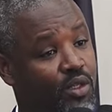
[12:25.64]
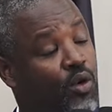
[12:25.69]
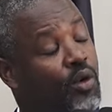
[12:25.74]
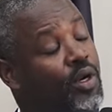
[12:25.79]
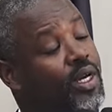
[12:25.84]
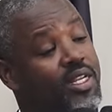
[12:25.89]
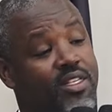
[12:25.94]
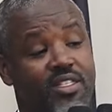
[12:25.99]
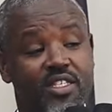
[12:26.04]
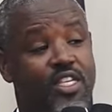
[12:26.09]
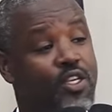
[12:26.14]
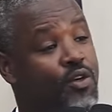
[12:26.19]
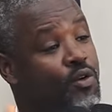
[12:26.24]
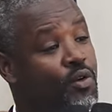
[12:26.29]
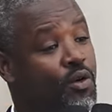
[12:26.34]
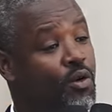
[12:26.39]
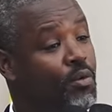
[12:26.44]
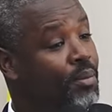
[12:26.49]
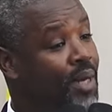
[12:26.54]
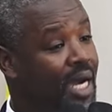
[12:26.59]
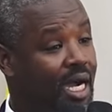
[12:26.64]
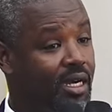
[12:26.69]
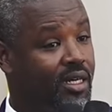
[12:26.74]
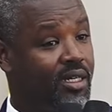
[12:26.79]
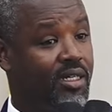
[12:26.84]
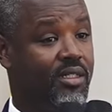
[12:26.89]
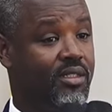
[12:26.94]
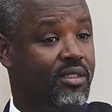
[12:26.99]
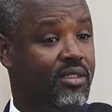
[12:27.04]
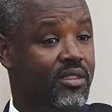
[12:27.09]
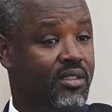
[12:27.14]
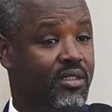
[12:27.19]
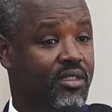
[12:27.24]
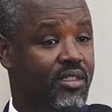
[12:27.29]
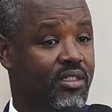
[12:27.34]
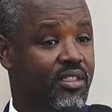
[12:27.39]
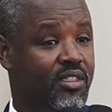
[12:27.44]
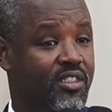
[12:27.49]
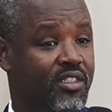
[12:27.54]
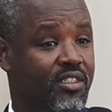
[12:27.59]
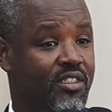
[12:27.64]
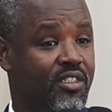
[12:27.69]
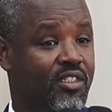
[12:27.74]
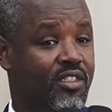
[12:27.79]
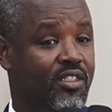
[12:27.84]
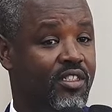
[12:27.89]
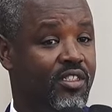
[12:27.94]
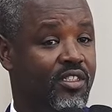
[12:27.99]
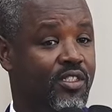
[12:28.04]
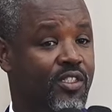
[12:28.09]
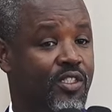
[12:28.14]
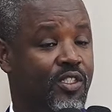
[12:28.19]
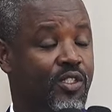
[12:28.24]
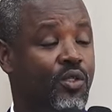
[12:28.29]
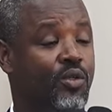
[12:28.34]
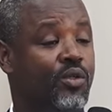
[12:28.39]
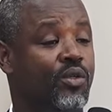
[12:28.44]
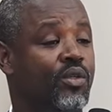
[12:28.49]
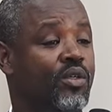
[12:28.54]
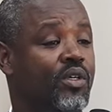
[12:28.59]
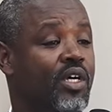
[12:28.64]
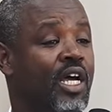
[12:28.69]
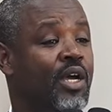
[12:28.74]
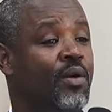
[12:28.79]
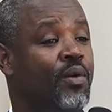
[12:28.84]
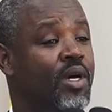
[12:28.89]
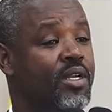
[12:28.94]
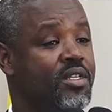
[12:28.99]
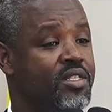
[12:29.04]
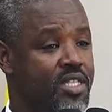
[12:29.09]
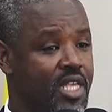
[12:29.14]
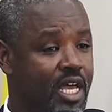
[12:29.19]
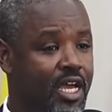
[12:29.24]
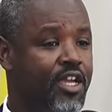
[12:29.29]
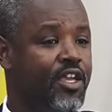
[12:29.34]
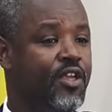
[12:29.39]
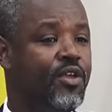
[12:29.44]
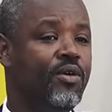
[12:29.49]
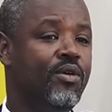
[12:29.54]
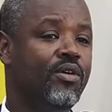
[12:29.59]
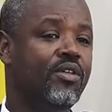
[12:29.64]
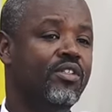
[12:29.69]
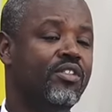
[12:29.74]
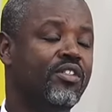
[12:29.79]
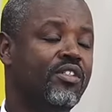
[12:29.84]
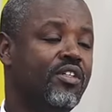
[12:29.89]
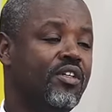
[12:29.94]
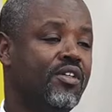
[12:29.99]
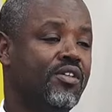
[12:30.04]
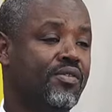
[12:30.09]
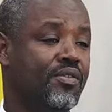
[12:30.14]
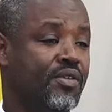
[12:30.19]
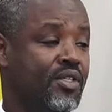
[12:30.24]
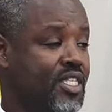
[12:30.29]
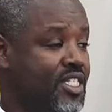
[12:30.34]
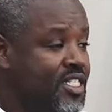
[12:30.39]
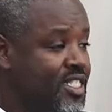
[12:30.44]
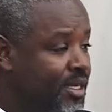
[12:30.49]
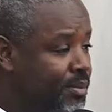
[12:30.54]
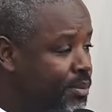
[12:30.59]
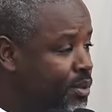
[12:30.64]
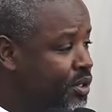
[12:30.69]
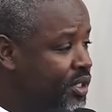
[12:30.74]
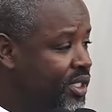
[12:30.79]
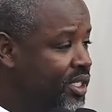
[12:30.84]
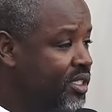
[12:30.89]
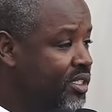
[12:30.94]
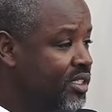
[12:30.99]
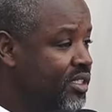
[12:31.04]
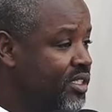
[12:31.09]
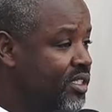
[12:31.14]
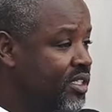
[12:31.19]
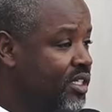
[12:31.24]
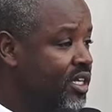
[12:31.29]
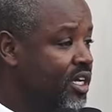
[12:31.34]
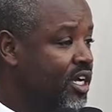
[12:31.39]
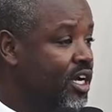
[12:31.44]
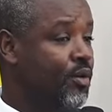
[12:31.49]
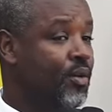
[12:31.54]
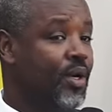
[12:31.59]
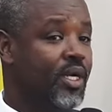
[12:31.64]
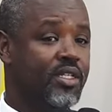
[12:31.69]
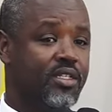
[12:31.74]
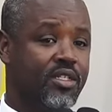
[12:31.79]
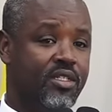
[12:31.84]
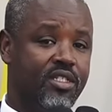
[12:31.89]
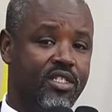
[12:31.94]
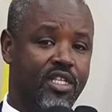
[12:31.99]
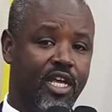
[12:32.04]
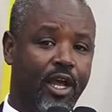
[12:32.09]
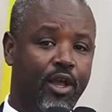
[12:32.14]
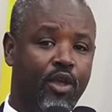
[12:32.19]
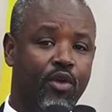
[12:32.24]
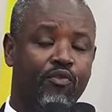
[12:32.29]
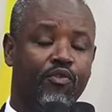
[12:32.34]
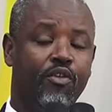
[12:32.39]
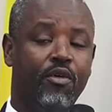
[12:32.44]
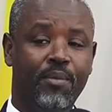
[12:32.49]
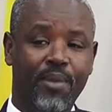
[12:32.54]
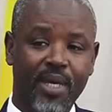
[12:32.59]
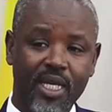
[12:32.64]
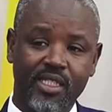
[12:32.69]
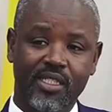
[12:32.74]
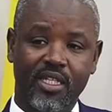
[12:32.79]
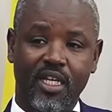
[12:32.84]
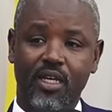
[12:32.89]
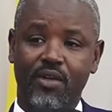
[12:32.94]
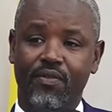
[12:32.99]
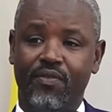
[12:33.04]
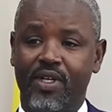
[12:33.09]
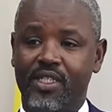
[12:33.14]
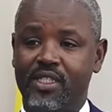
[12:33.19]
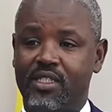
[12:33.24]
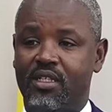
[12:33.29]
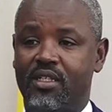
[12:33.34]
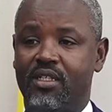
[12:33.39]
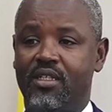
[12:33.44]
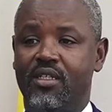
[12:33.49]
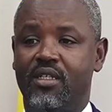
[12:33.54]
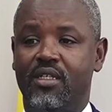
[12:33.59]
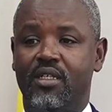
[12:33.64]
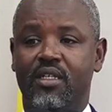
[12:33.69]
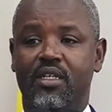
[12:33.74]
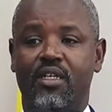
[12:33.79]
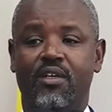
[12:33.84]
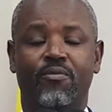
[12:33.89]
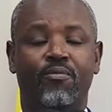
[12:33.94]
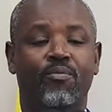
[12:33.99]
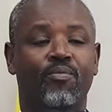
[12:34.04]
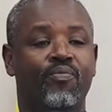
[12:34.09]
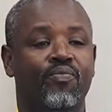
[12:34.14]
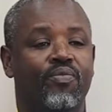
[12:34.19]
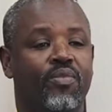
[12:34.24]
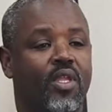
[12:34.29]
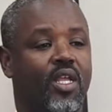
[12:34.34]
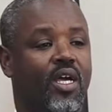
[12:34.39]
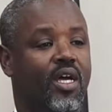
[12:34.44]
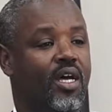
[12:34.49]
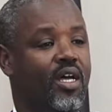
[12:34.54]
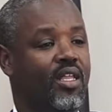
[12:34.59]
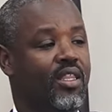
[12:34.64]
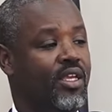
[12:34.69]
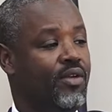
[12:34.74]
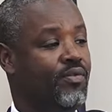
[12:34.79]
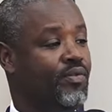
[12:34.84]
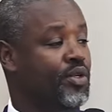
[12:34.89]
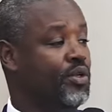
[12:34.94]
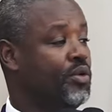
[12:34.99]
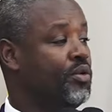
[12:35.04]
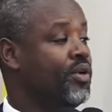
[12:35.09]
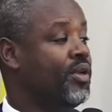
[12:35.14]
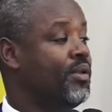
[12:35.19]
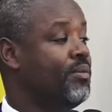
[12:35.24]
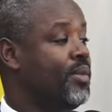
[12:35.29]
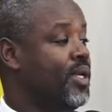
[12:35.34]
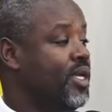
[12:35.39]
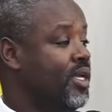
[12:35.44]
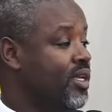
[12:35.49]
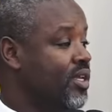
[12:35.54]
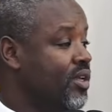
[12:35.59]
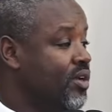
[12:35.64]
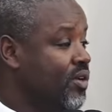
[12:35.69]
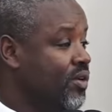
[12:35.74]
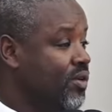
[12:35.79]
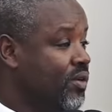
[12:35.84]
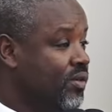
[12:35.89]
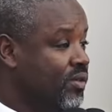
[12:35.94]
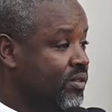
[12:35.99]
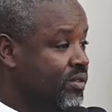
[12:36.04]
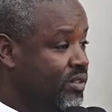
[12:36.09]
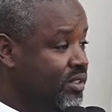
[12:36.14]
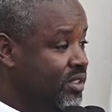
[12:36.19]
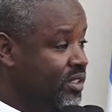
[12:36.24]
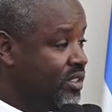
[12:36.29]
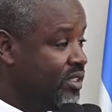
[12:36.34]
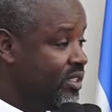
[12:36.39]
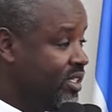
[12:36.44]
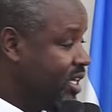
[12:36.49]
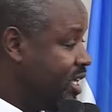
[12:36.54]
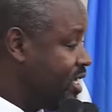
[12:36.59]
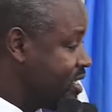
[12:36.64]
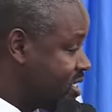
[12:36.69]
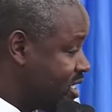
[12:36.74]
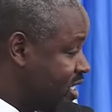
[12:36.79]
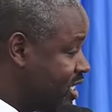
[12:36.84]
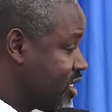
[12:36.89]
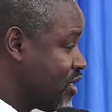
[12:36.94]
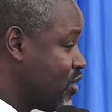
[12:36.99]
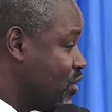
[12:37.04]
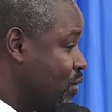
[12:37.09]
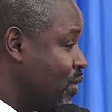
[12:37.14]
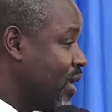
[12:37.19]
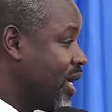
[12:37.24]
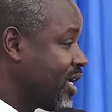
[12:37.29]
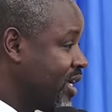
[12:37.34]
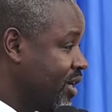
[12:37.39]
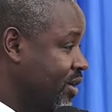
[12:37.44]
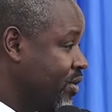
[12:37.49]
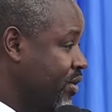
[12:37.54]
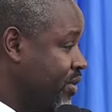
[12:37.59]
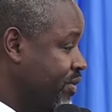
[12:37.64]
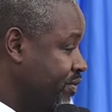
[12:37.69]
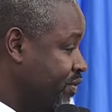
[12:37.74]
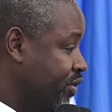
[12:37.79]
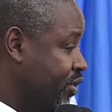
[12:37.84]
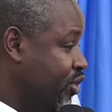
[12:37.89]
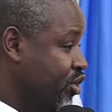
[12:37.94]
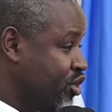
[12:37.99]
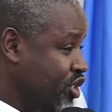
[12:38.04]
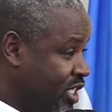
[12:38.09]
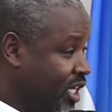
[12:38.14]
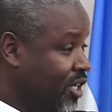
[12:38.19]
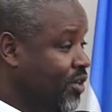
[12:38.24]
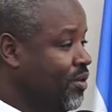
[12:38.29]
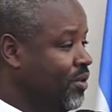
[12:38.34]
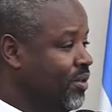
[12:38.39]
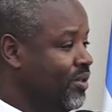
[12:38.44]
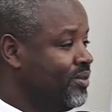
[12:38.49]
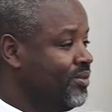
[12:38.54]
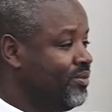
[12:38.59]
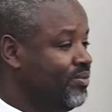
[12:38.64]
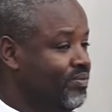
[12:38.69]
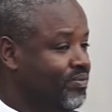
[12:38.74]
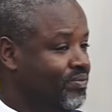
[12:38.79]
Or else you go back. So I want to thank you for the support. I want to thank you for being steadfast. Uh, they've told me there are things you're working on for your support.